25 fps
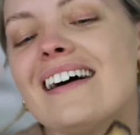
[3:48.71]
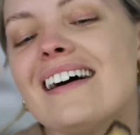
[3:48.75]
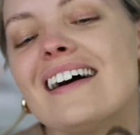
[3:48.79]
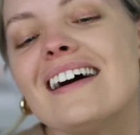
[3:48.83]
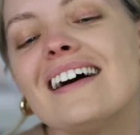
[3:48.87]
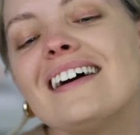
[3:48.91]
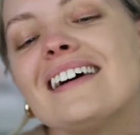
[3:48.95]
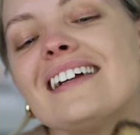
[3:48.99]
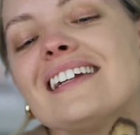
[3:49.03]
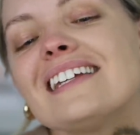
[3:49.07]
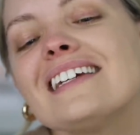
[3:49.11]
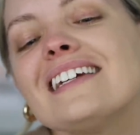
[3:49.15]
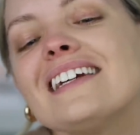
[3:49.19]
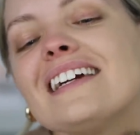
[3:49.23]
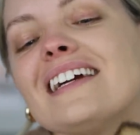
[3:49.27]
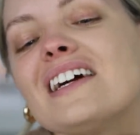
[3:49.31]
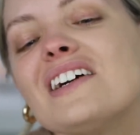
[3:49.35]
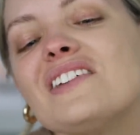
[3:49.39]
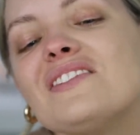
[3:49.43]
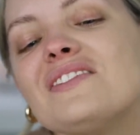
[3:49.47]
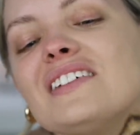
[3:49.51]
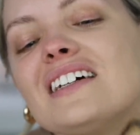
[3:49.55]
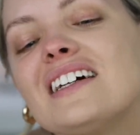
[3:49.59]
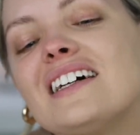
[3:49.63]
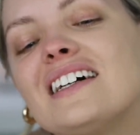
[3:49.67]
on
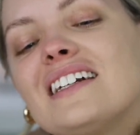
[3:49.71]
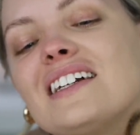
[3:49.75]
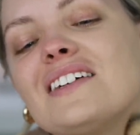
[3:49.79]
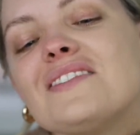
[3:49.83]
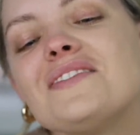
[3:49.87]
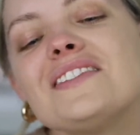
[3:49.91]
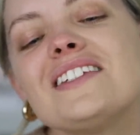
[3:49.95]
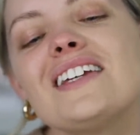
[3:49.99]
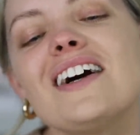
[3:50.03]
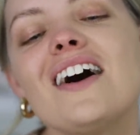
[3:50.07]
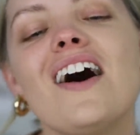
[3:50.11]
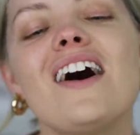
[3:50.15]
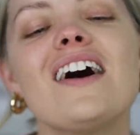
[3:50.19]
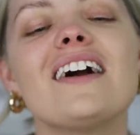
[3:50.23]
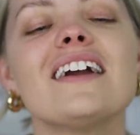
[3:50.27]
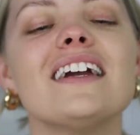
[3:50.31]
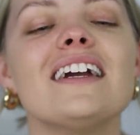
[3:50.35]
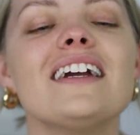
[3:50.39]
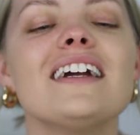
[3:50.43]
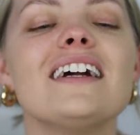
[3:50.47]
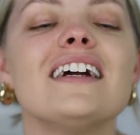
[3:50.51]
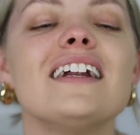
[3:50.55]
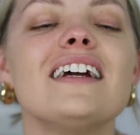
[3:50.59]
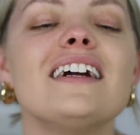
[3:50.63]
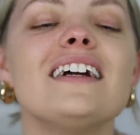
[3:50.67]
camera and I'm
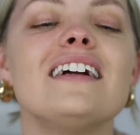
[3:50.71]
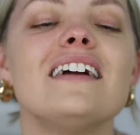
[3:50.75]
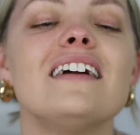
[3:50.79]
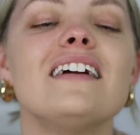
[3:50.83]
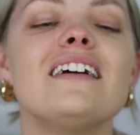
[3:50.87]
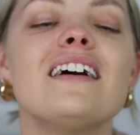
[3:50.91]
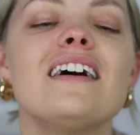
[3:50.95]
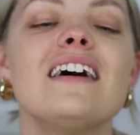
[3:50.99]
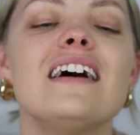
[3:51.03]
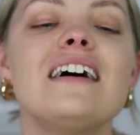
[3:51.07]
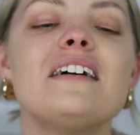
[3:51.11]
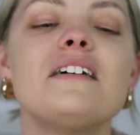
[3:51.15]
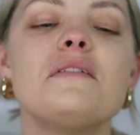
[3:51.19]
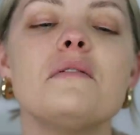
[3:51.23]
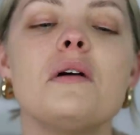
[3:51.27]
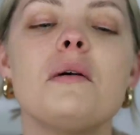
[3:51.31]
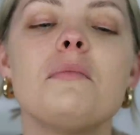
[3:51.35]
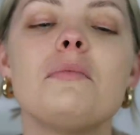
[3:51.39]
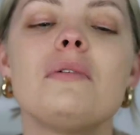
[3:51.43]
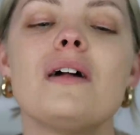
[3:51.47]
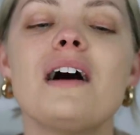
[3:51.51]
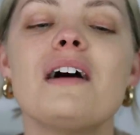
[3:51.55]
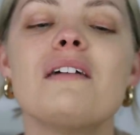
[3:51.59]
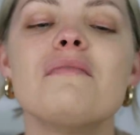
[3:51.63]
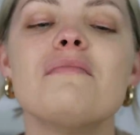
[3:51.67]
talking and I
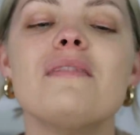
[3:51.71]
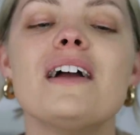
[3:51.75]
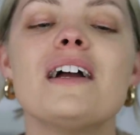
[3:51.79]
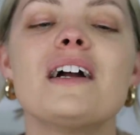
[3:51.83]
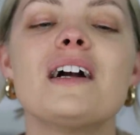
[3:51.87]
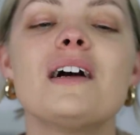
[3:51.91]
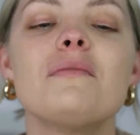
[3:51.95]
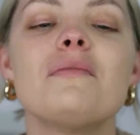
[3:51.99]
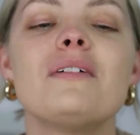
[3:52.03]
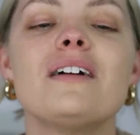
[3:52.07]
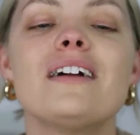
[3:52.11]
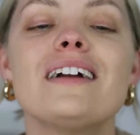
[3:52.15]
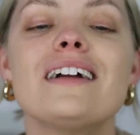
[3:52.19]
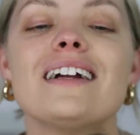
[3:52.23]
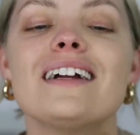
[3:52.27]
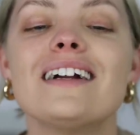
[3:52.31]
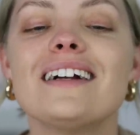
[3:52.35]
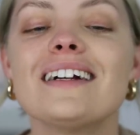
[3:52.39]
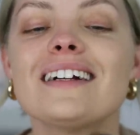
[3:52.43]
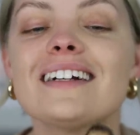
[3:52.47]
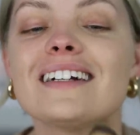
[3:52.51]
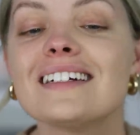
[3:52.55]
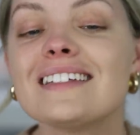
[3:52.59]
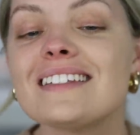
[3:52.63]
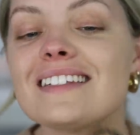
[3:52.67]
apply makeup right
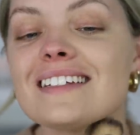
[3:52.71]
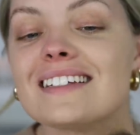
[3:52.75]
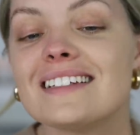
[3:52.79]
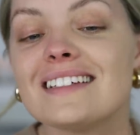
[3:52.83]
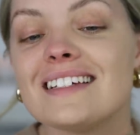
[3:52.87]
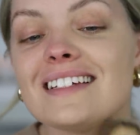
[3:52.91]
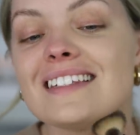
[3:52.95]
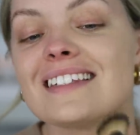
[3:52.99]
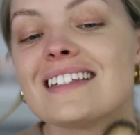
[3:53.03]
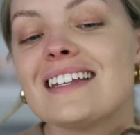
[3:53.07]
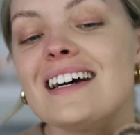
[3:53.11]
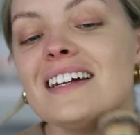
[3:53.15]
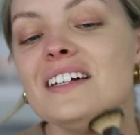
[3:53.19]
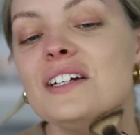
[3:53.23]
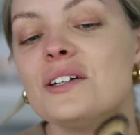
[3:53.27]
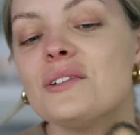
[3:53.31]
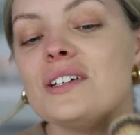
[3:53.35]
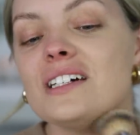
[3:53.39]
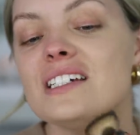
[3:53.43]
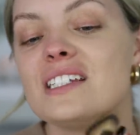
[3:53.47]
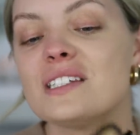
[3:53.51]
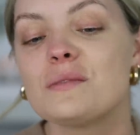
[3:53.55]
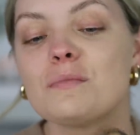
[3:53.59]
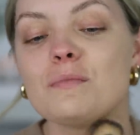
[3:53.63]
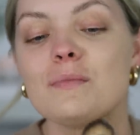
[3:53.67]
here because it does that noise,